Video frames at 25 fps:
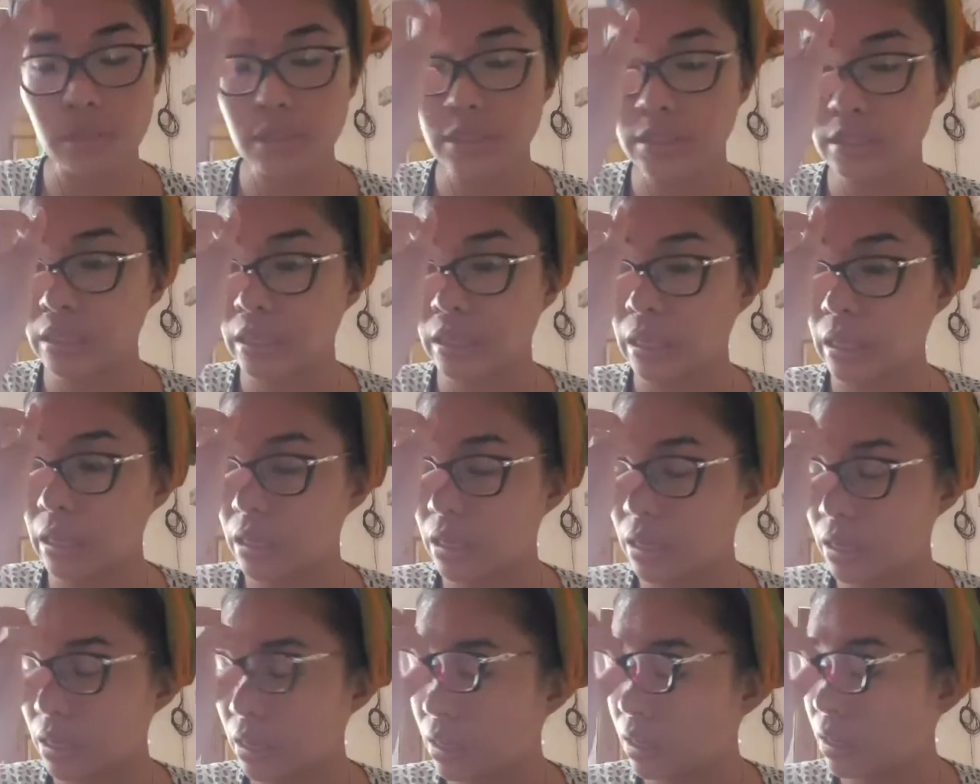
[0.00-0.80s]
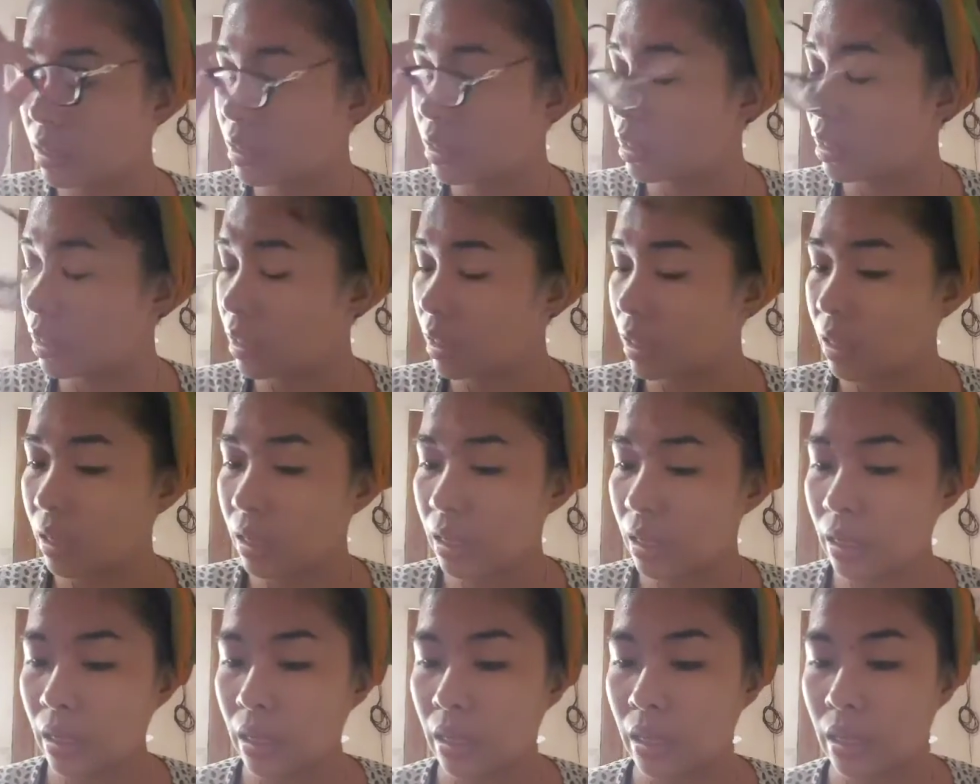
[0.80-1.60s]
skin,
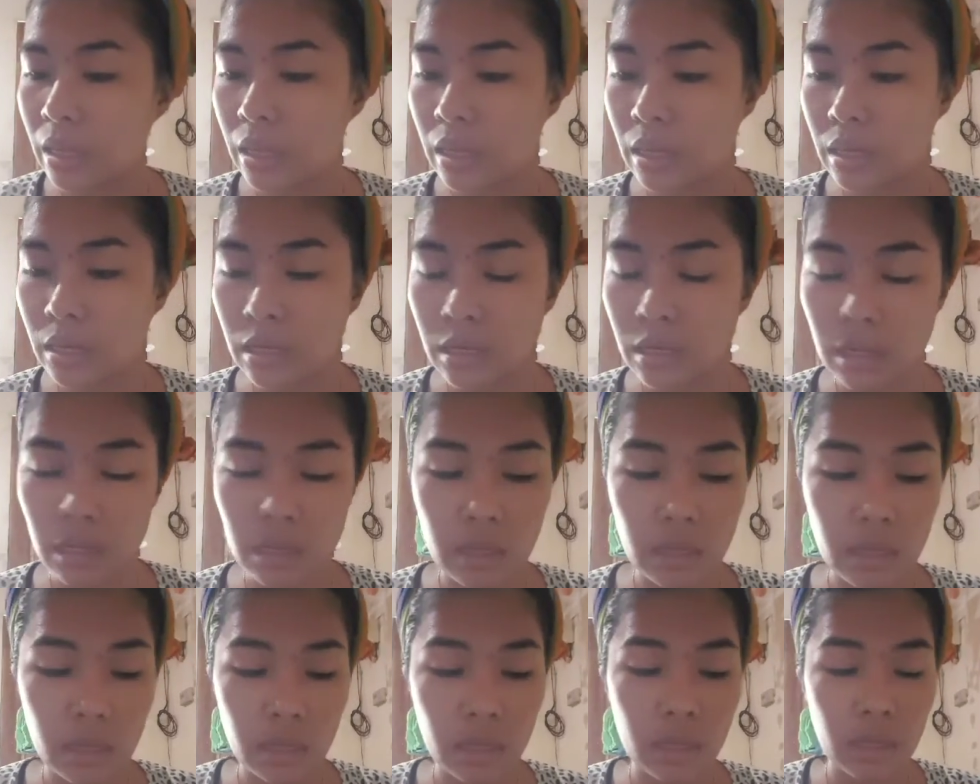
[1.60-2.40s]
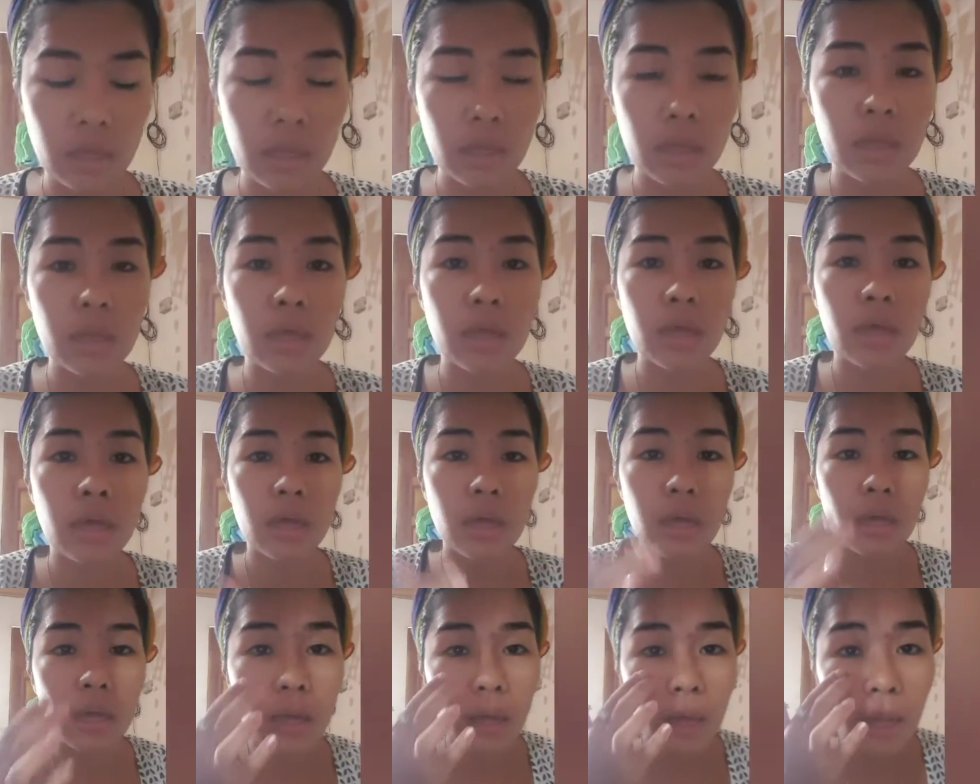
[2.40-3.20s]
and
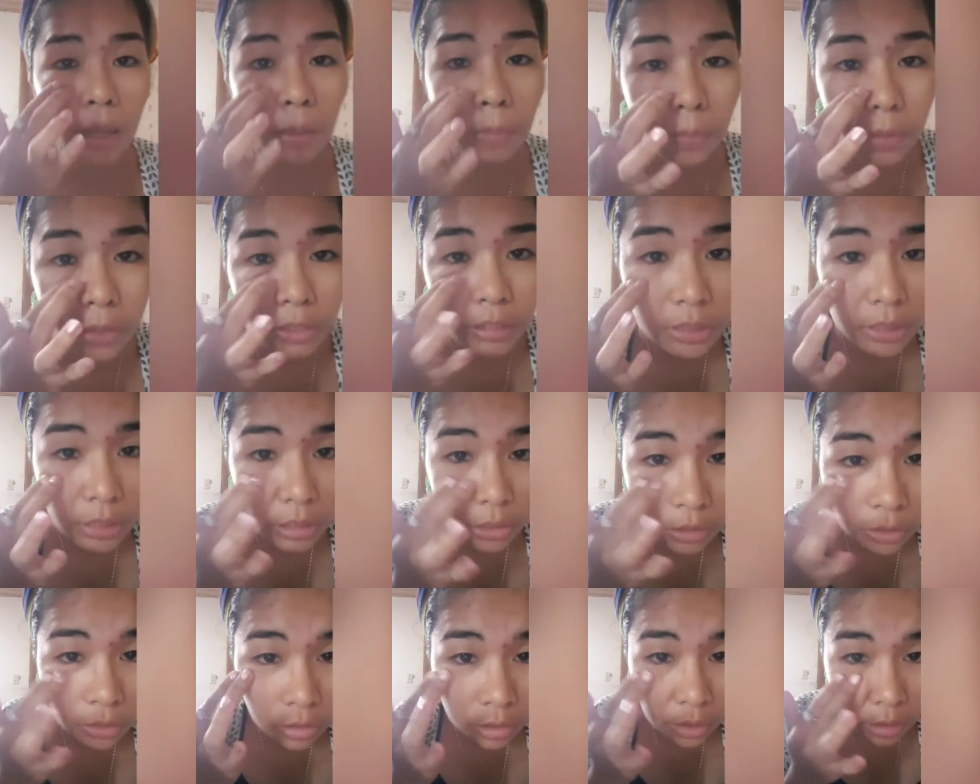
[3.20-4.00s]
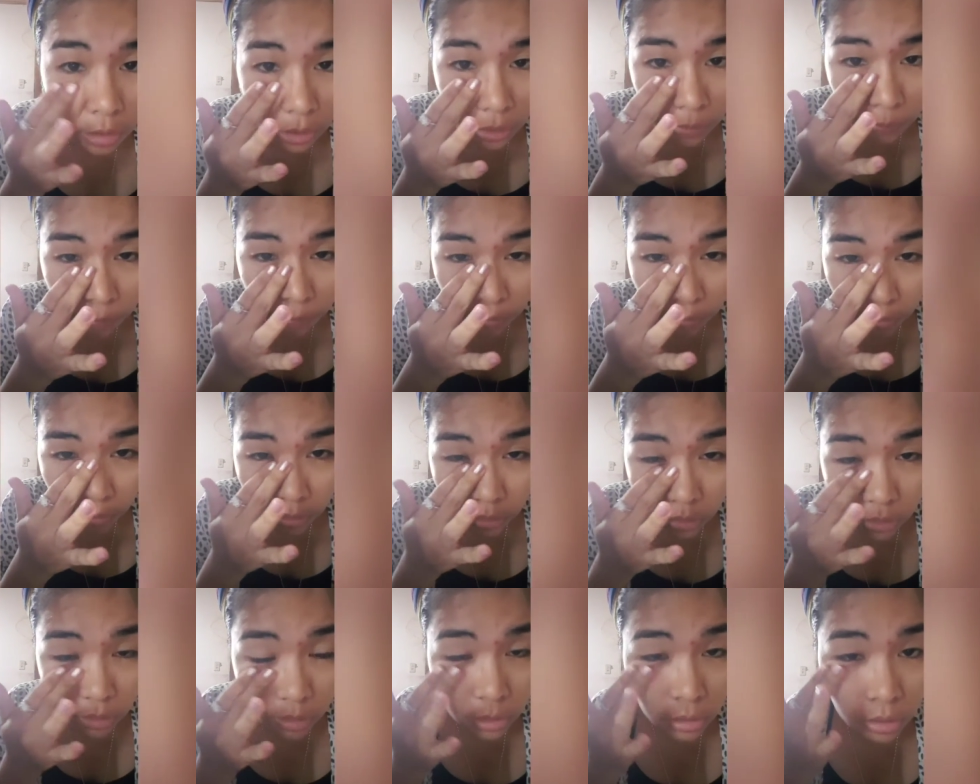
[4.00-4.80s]
I particularly put
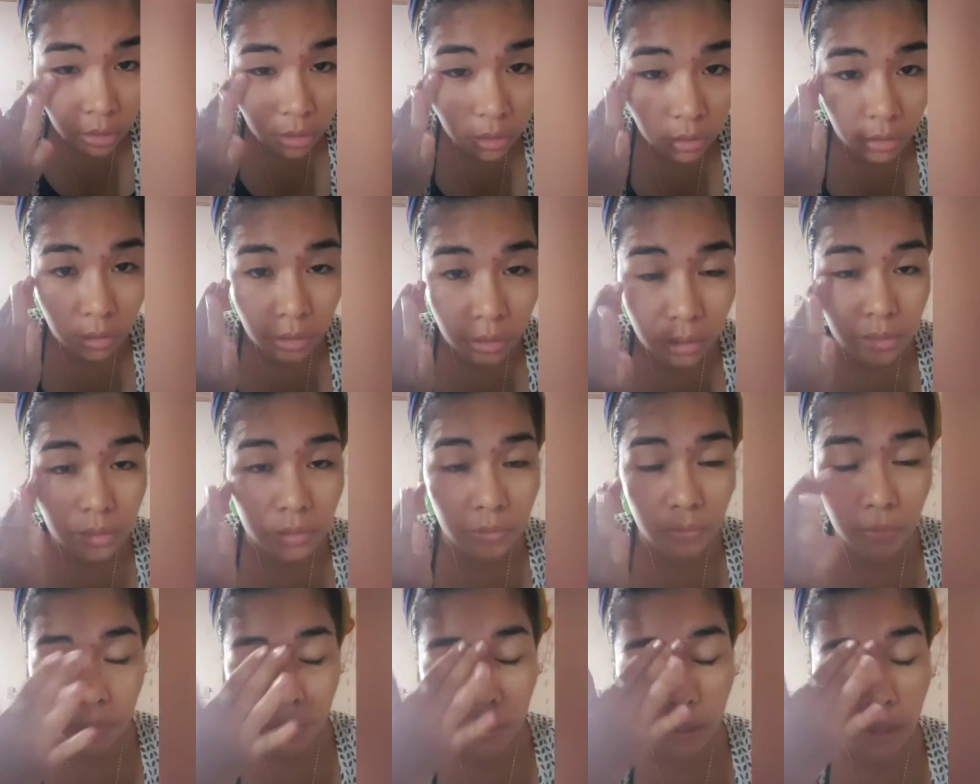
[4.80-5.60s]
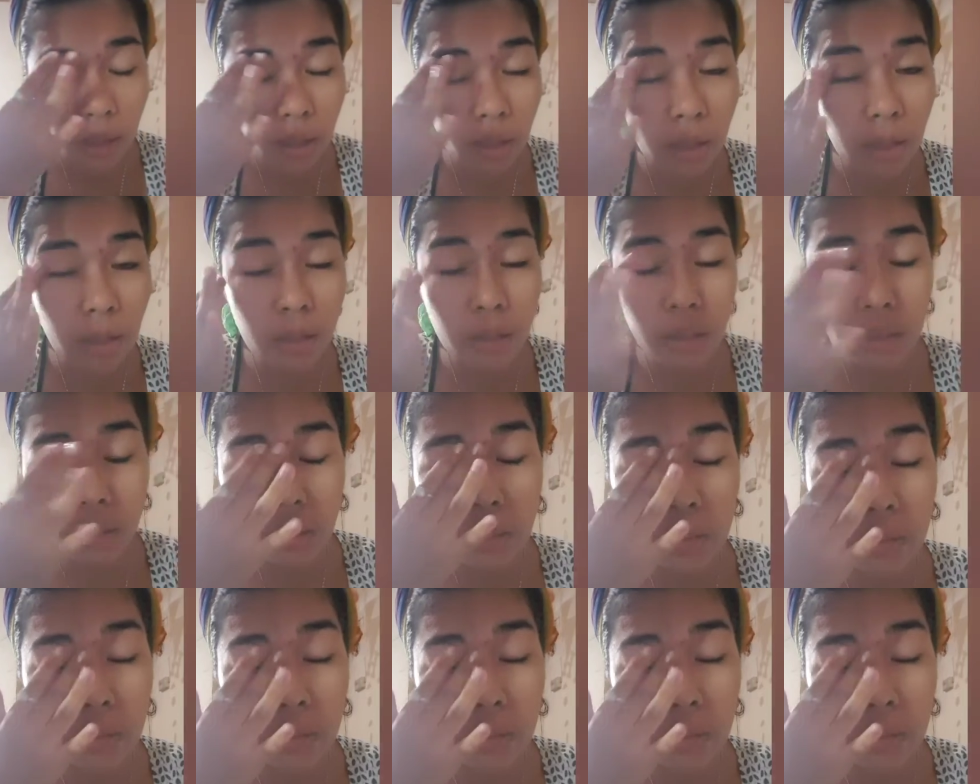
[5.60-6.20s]
it here as well.